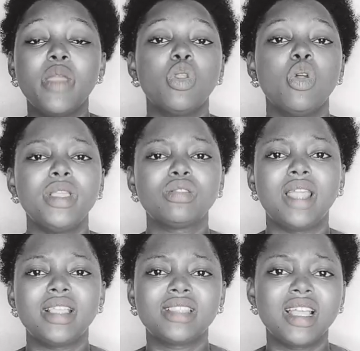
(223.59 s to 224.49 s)
We're not meant to
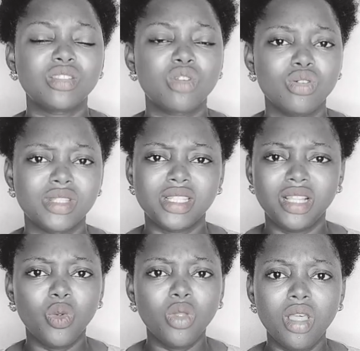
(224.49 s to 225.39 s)
like start
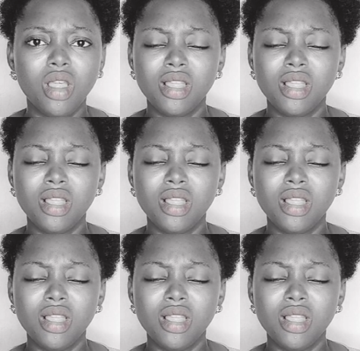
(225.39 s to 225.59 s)
causing